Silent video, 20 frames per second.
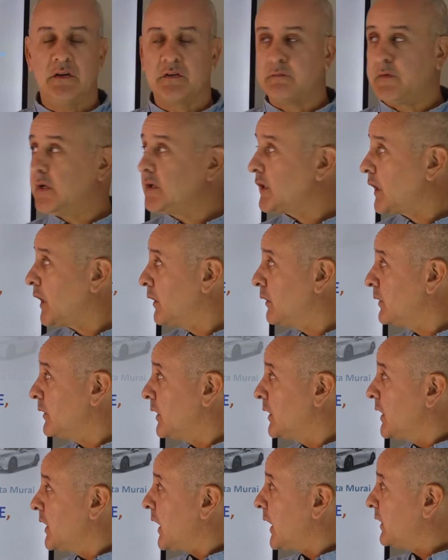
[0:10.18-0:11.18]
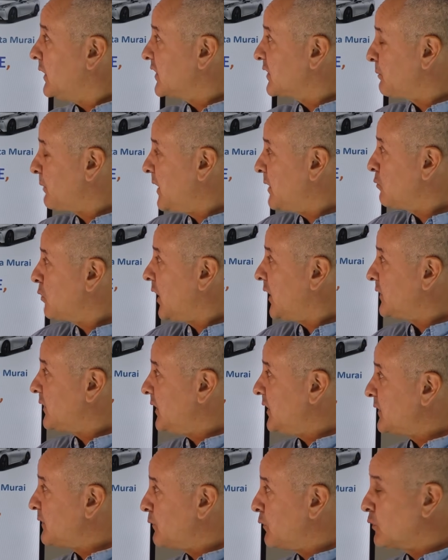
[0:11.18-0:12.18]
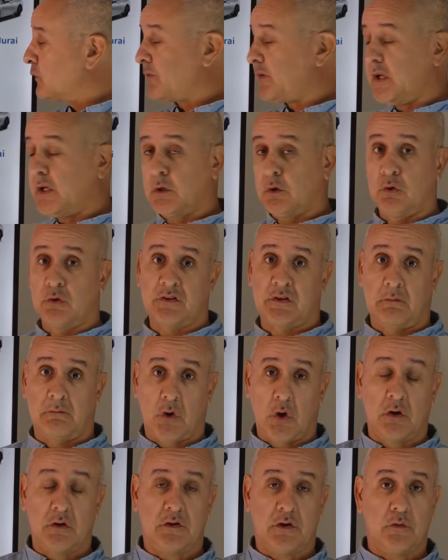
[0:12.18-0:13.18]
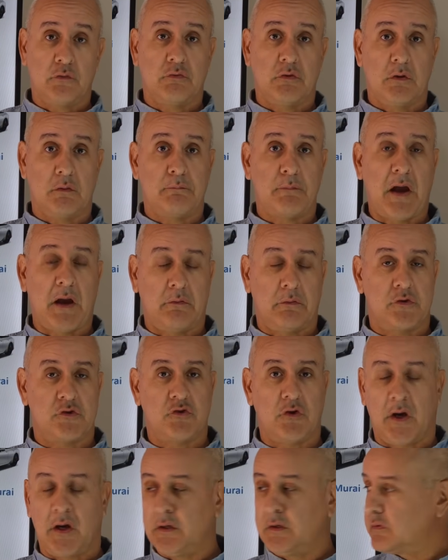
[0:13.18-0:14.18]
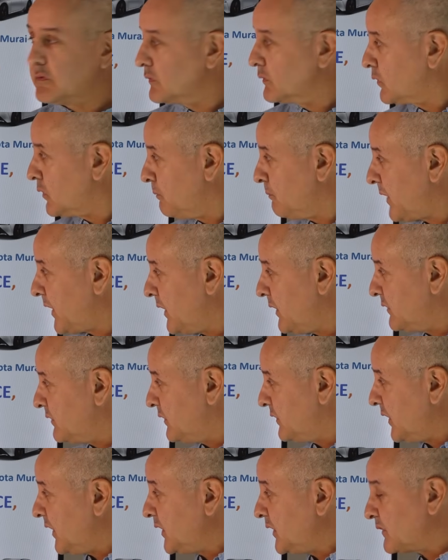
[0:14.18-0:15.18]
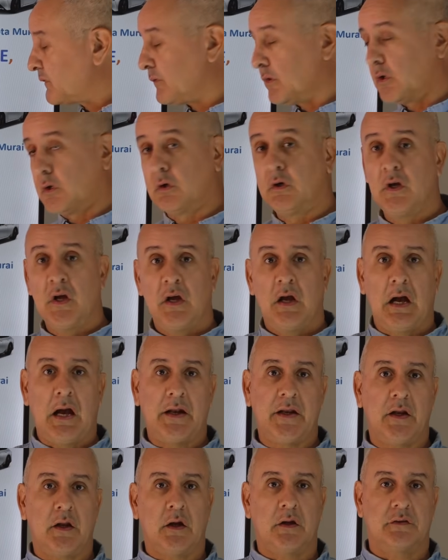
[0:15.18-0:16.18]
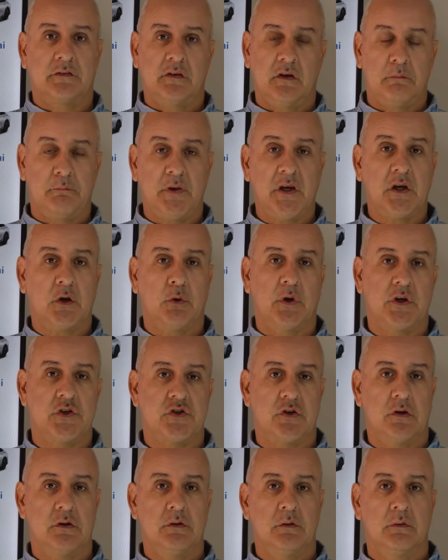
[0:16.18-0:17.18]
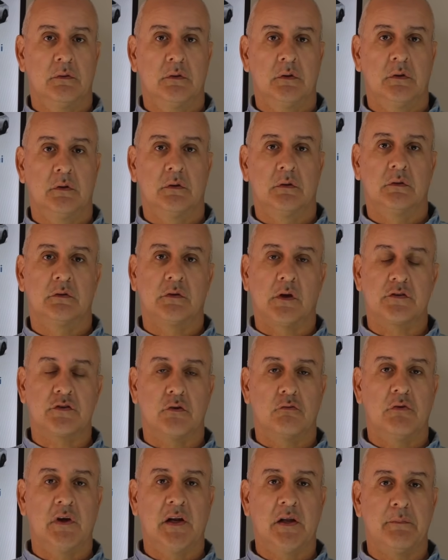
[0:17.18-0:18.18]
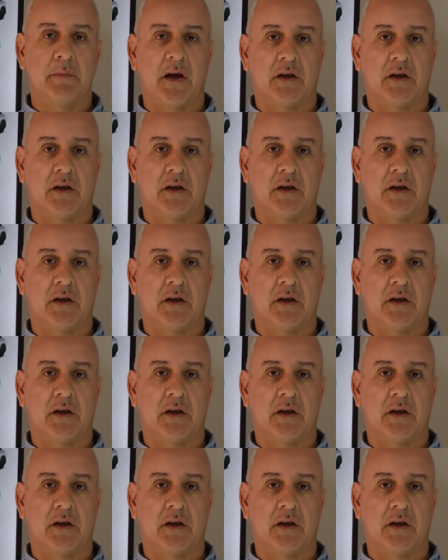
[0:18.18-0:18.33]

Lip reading: this video and explain why these four vehicles have got different powertrains compared to these four, and then answer the big question, does it really